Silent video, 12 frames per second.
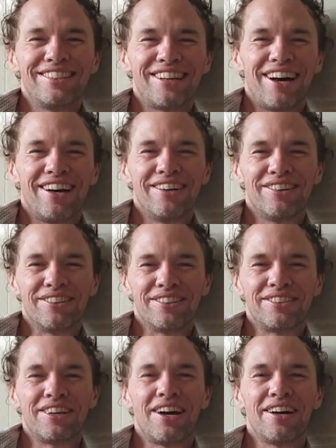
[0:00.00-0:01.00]

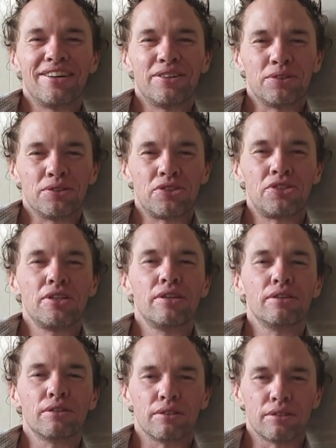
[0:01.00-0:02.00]
Tiled, tiled,
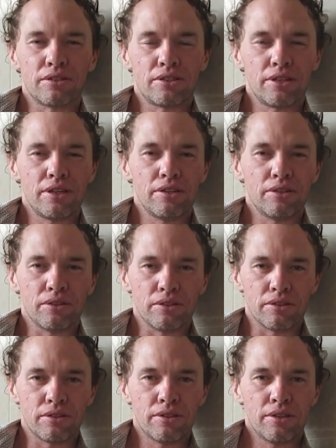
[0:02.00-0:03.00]
sealed,
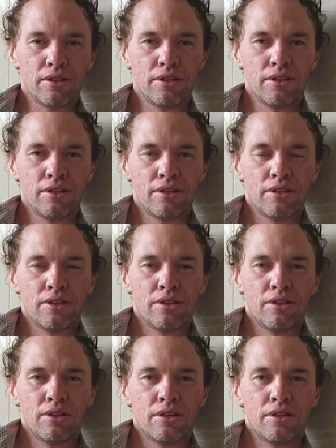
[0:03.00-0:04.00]
sealed.
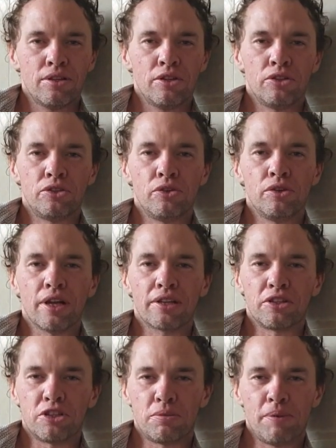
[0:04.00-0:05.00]
You do
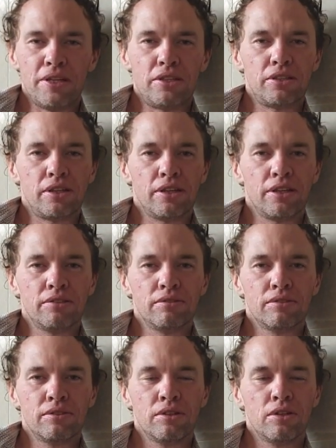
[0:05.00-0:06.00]
like the speech
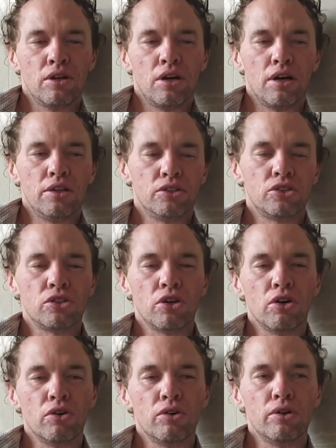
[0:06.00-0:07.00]
singing? I
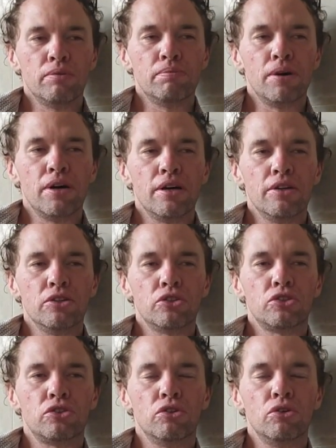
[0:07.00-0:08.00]
saw her by the
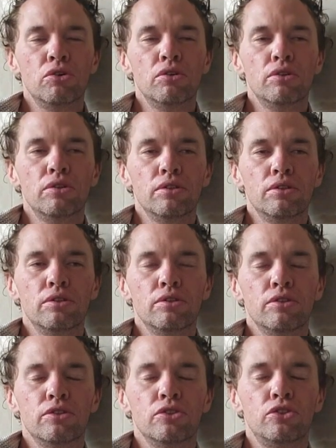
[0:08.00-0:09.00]
store
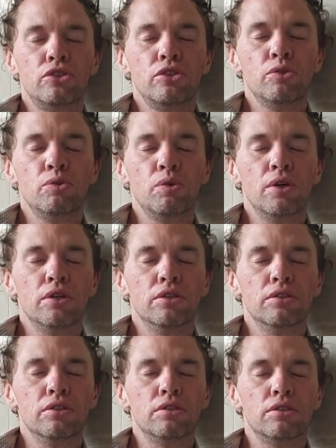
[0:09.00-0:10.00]
and she
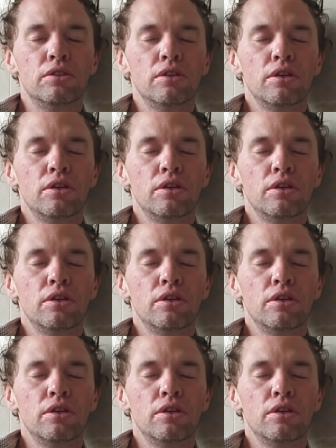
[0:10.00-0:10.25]
went.